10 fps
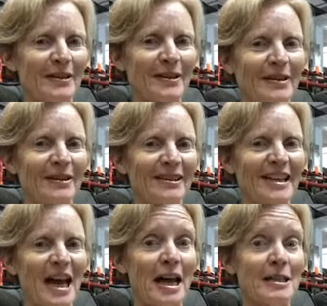on
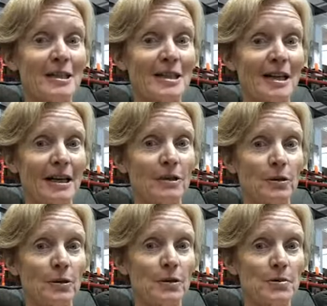and see how your
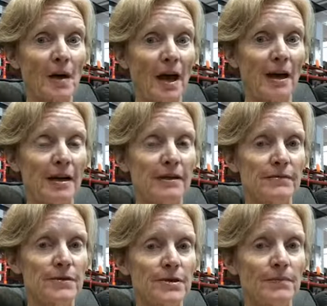horse
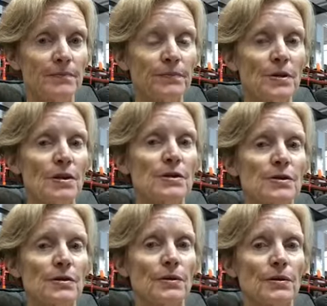behaves.
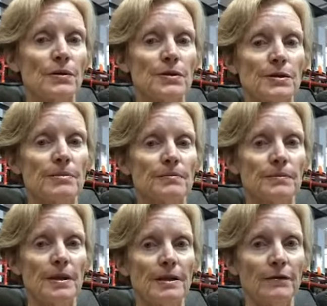So the horse that
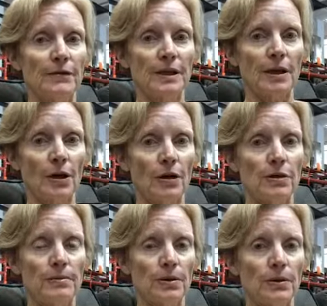in the video,
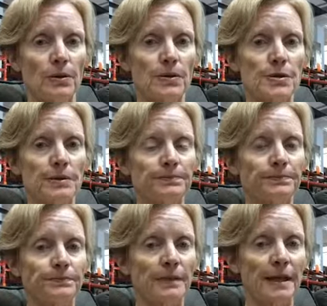the blue horse
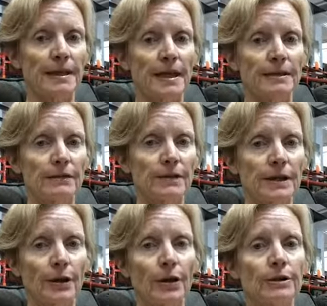matinee in the
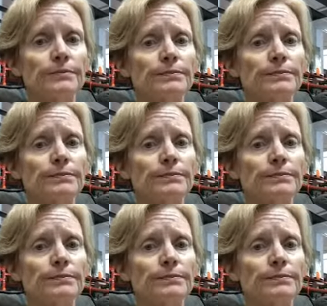video,